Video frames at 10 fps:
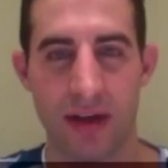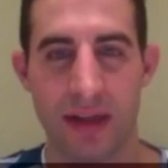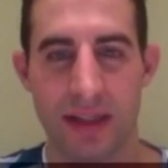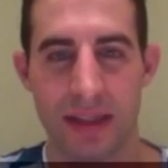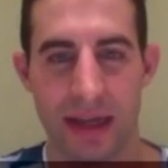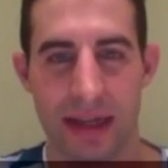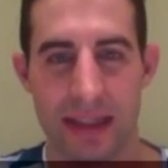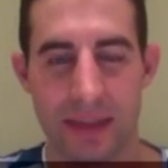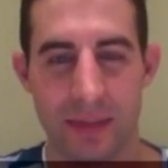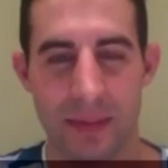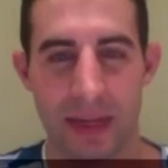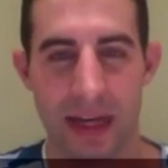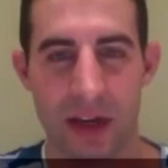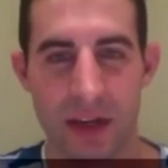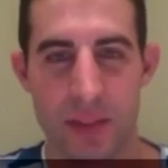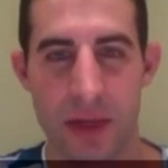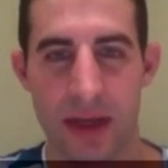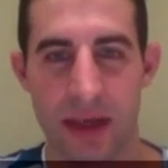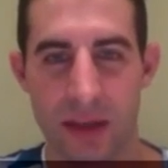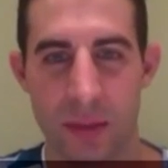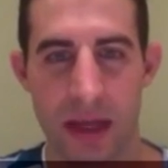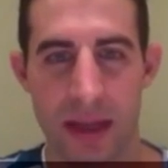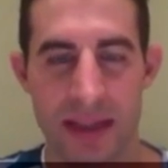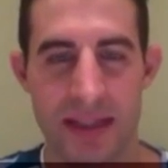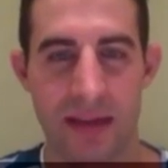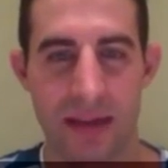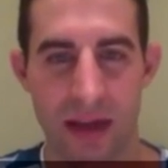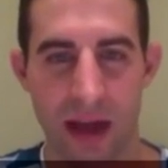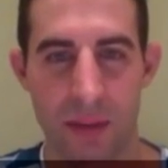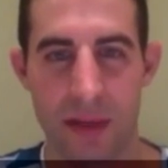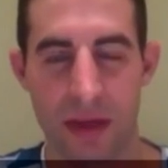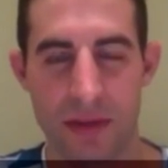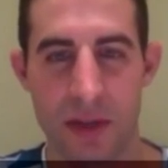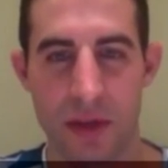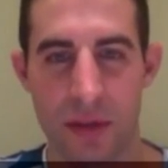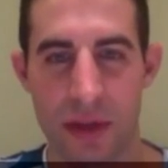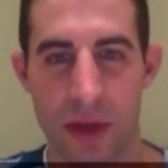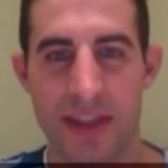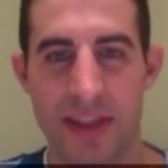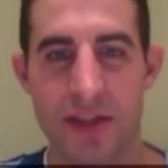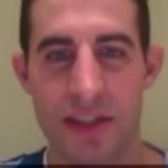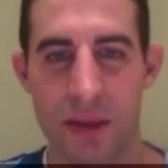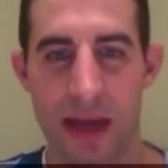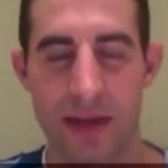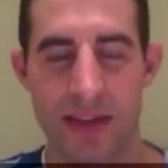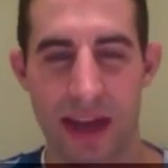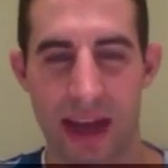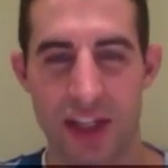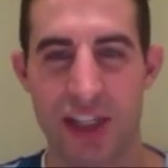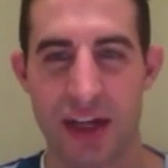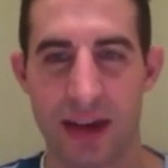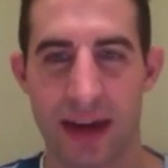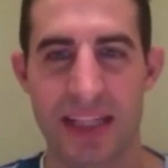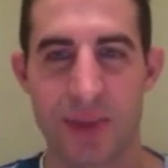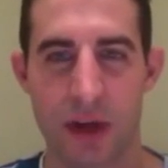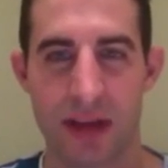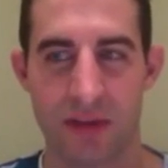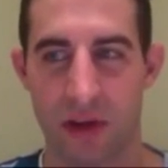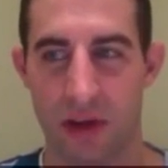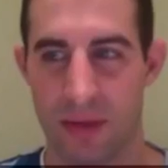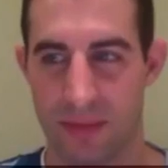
I know it's been you've been in this a couple, 2-3 months or so now, so kind of just share that experience so far.